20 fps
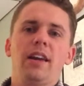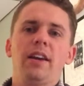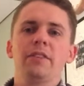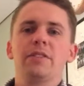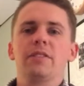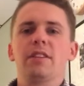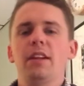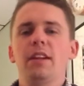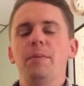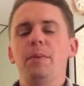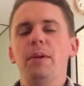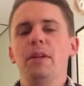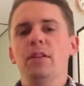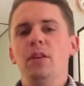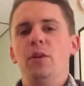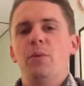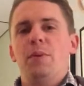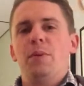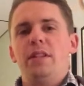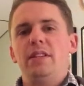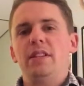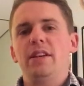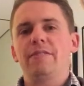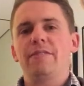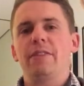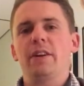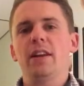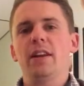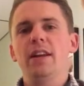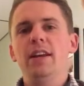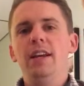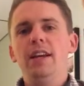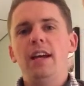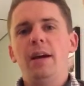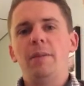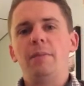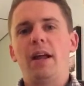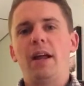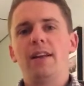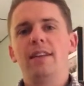here. It's going to be a little bit different.
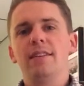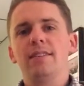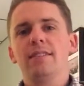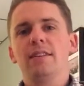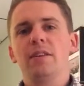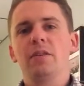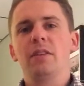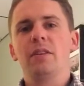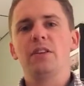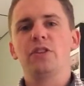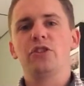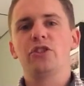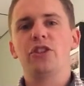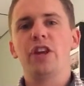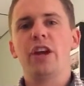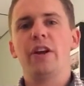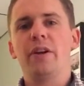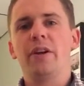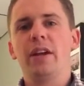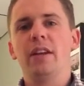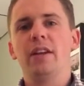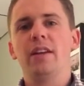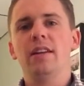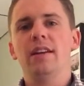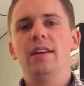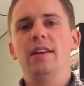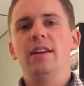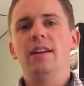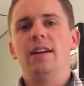I'm not necessarily sharing